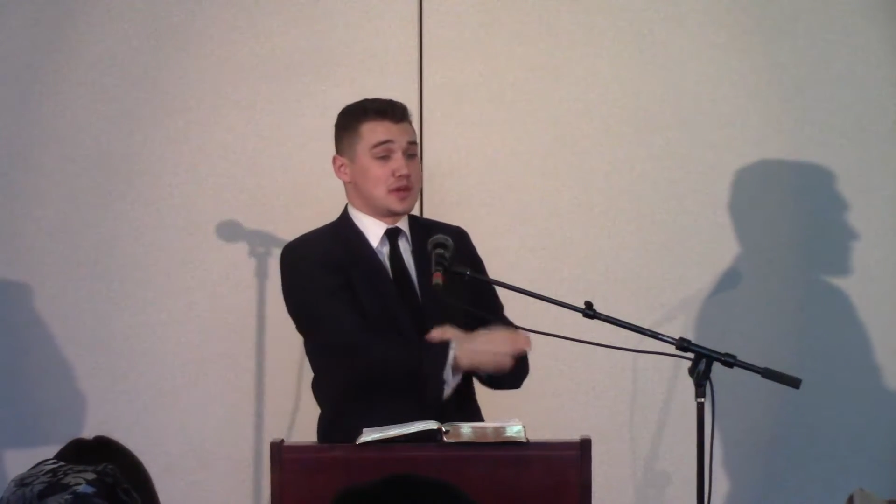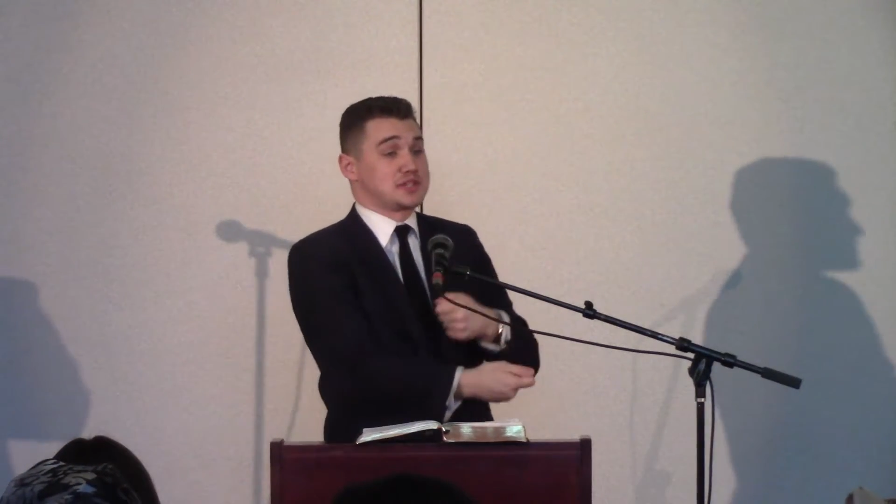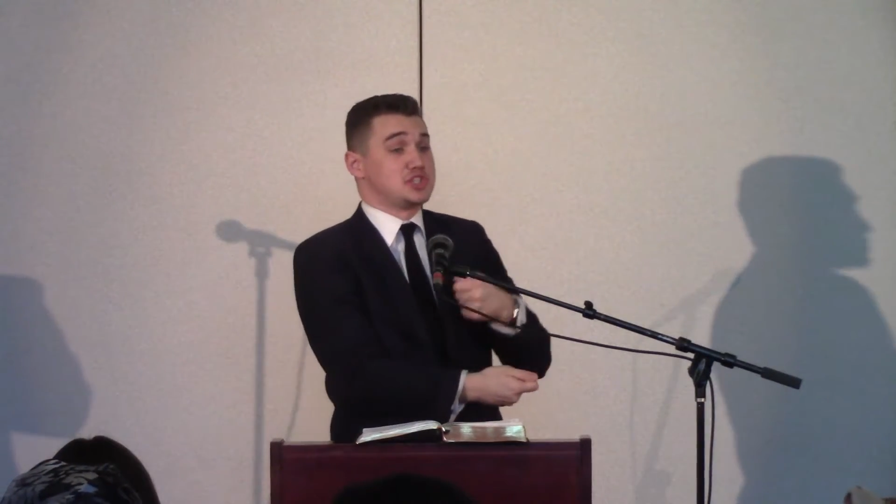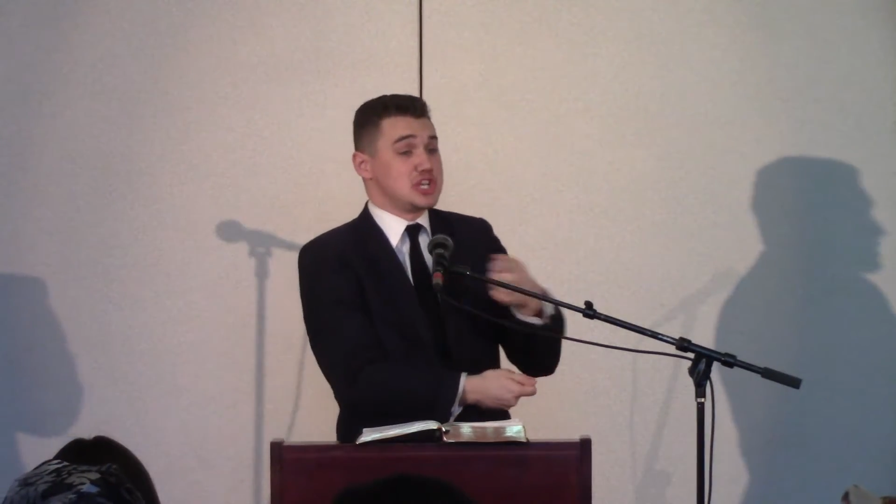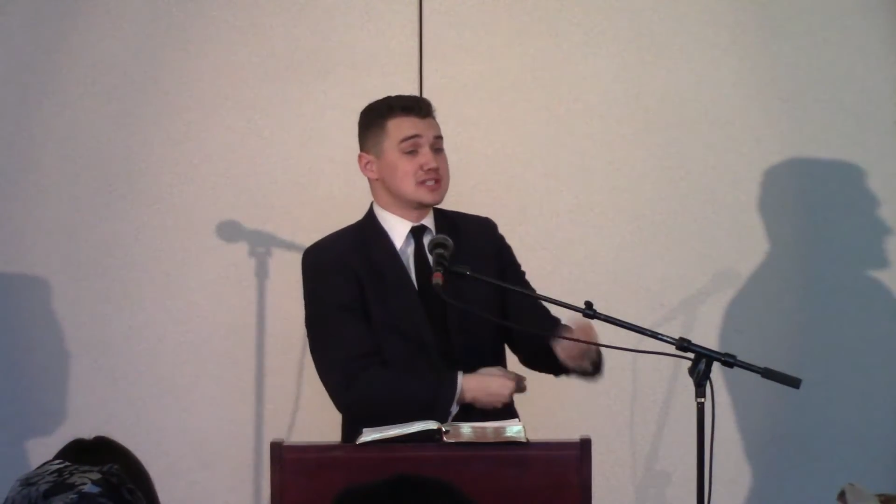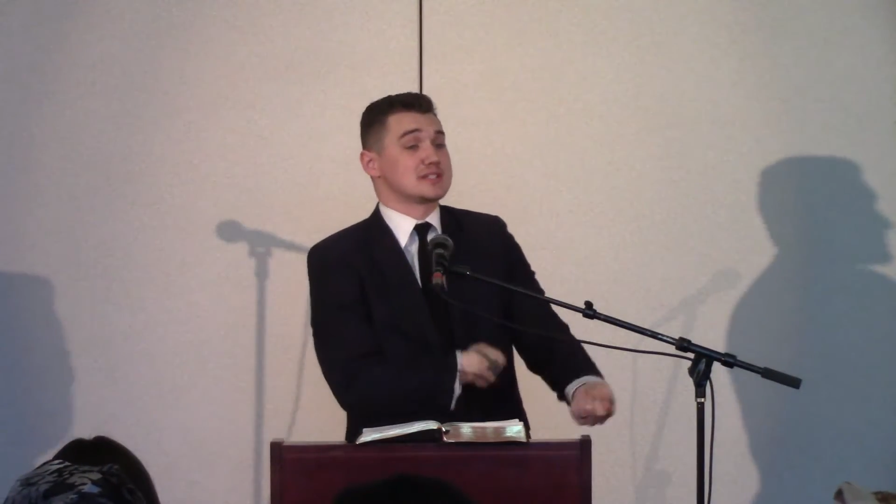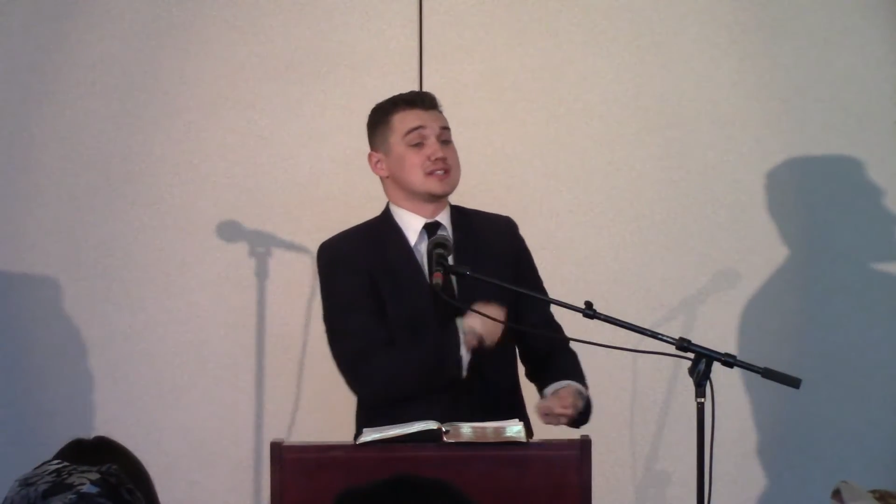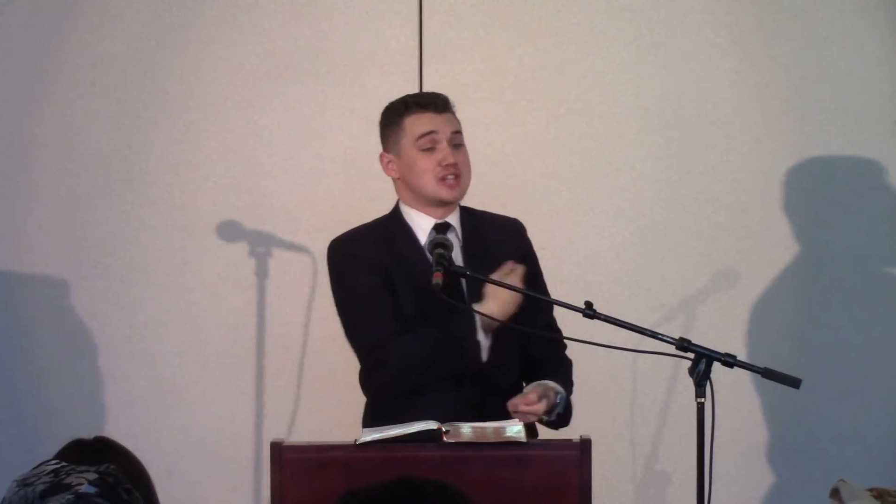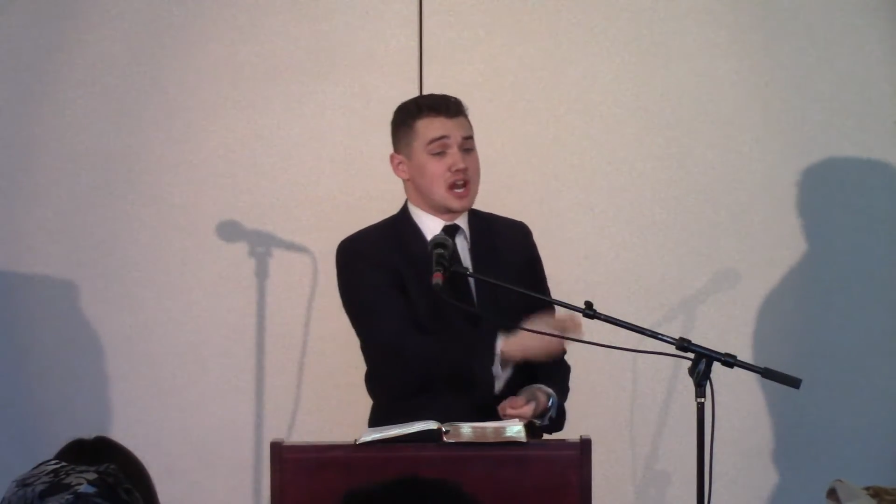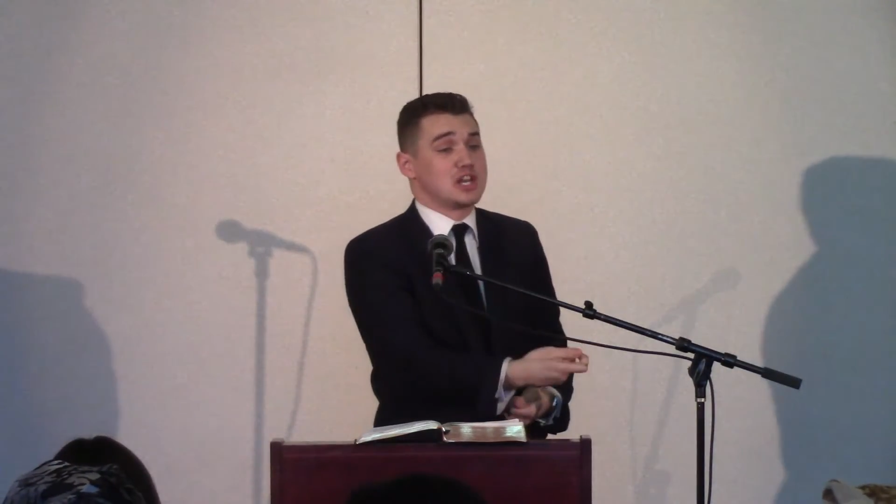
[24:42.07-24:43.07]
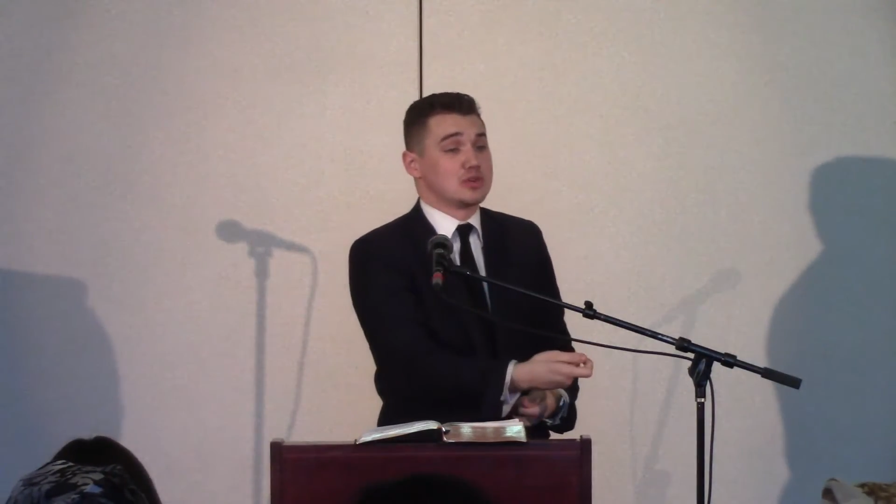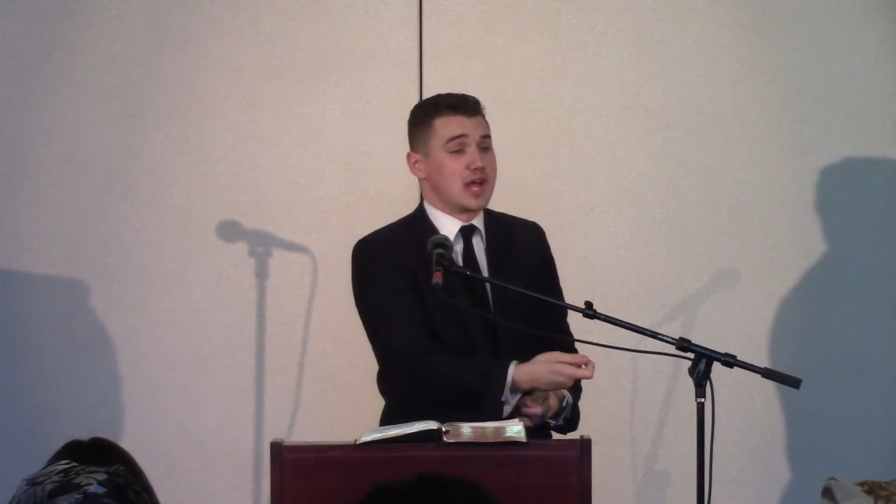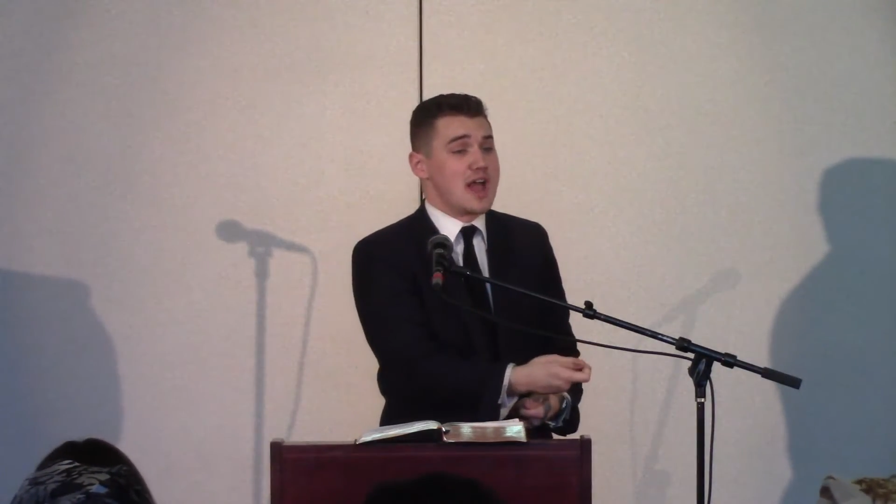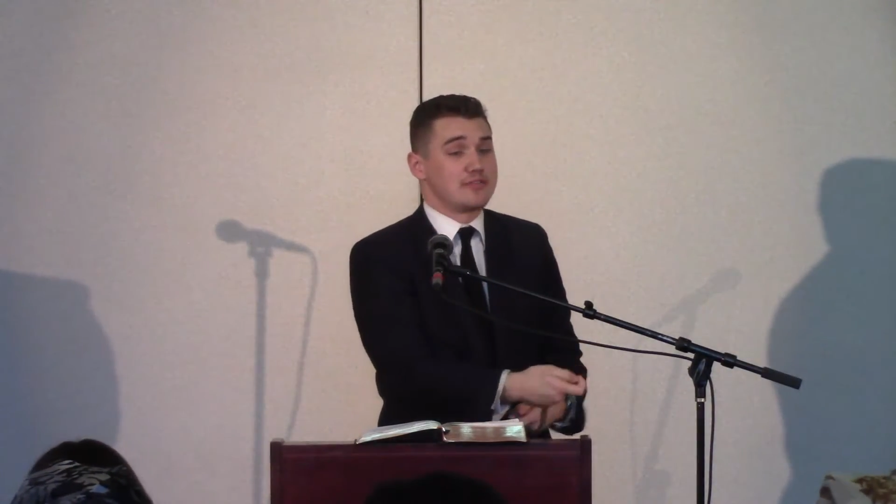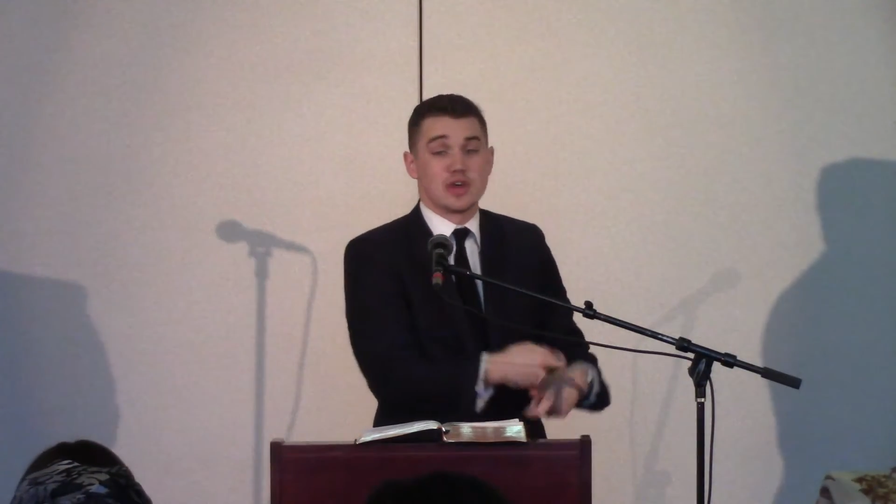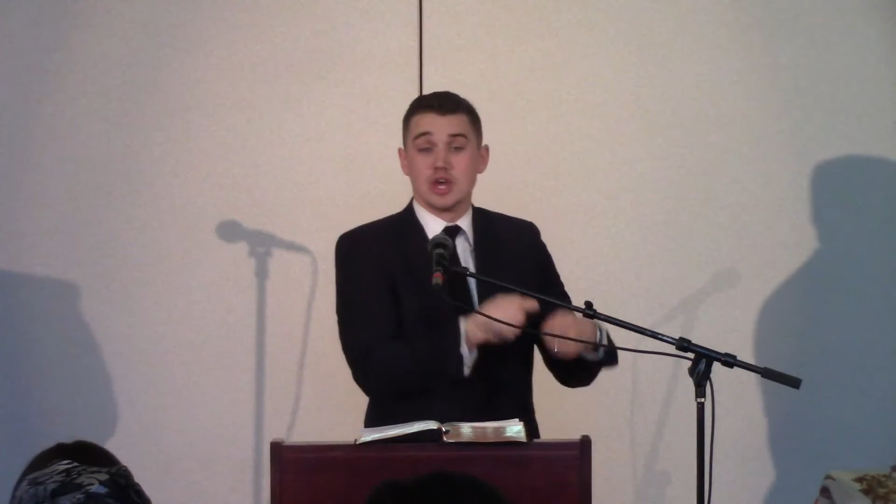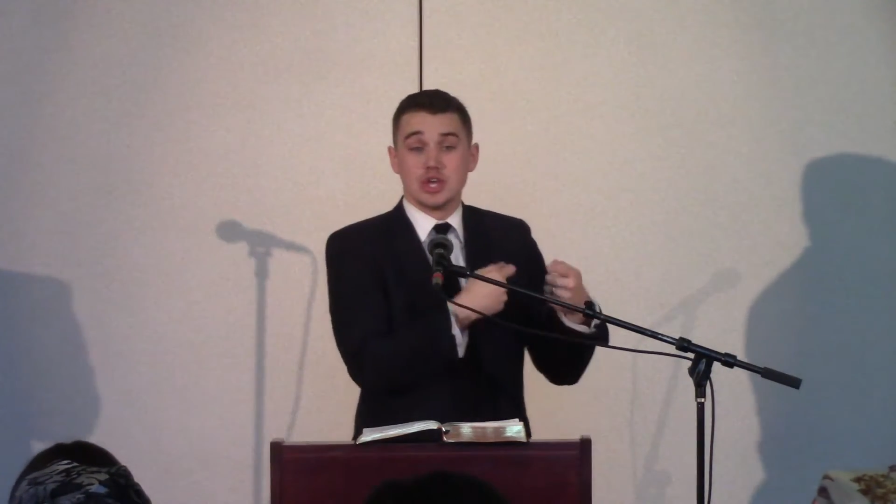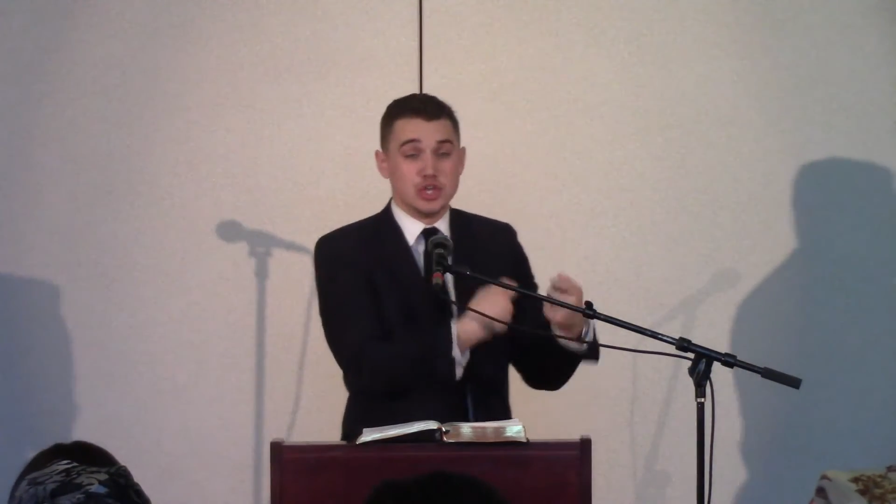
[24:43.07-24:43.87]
what Jesus has done in your life,